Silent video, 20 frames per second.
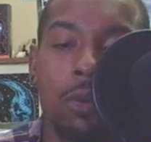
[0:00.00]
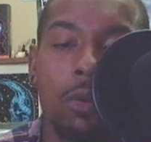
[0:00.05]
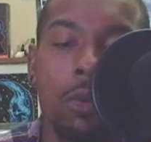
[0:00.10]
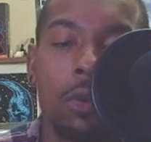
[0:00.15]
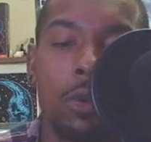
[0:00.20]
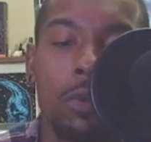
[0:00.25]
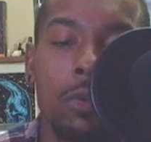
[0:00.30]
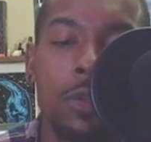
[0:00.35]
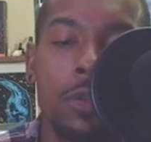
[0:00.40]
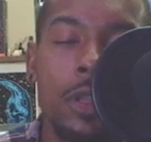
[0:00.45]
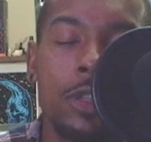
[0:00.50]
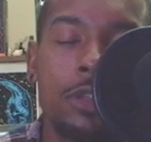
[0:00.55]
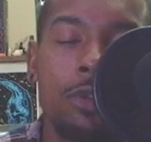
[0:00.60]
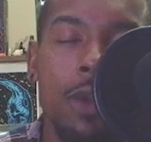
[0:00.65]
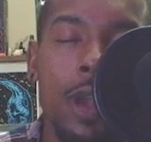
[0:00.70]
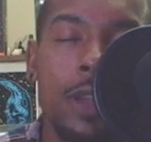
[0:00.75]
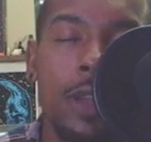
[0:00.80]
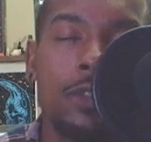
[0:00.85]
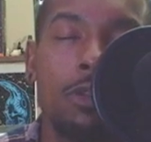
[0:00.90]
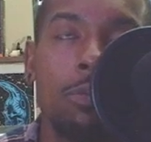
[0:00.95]
or you then
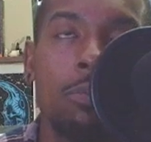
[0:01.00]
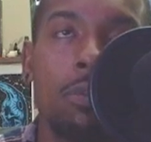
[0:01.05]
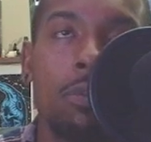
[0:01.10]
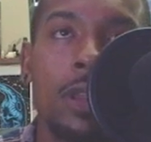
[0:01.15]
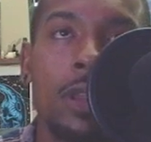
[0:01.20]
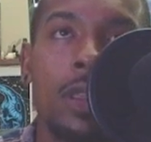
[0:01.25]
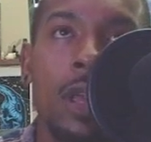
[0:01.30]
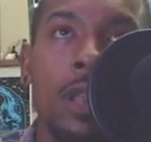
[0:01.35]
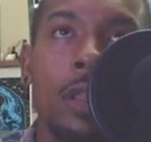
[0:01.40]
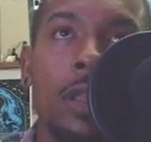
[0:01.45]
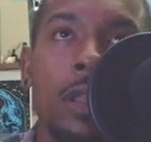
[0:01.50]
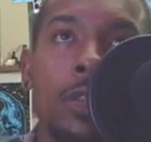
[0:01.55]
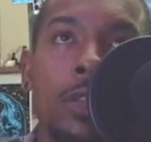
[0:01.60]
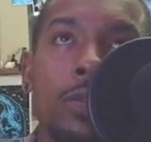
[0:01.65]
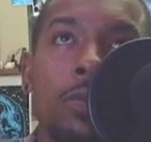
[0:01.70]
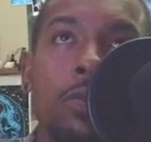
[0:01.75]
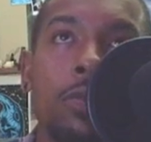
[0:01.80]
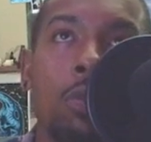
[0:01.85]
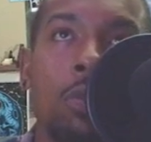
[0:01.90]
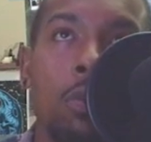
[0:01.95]
try to bring that
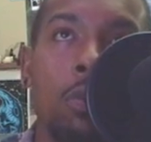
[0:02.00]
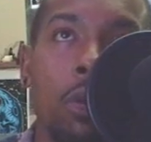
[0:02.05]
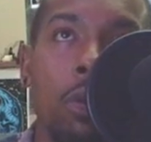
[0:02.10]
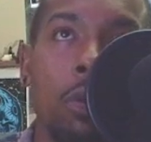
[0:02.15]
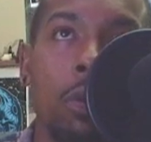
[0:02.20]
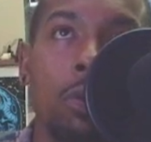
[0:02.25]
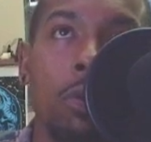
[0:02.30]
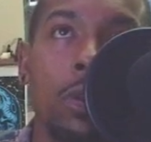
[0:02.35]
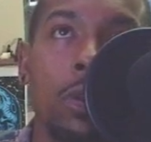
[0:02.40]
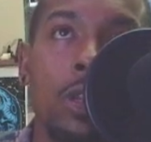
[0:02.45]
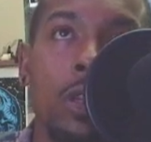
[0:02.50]
into the world.